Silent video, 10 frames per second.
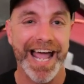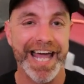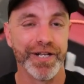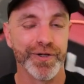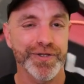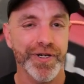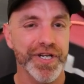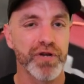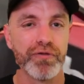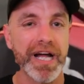And it looks like if
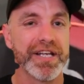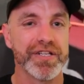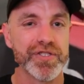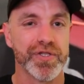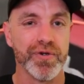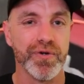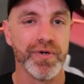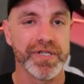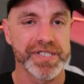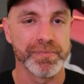you go watch the video from
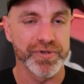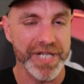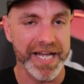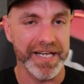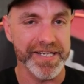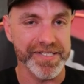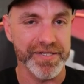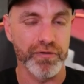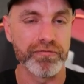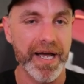Slot Pixel, you'll see
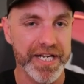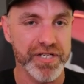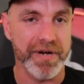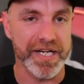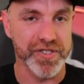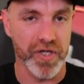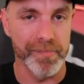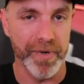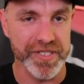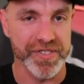this in rally track side by